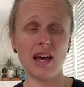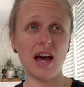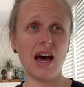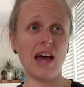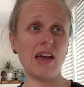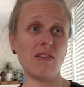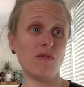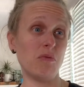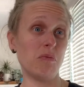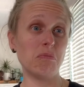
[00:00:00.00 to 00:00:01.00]
I've
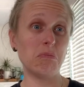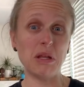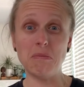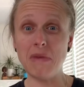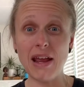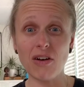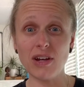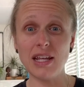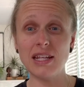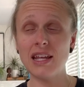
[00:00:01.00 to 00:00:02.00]
been
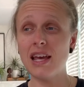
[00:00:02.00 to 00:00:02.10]
married.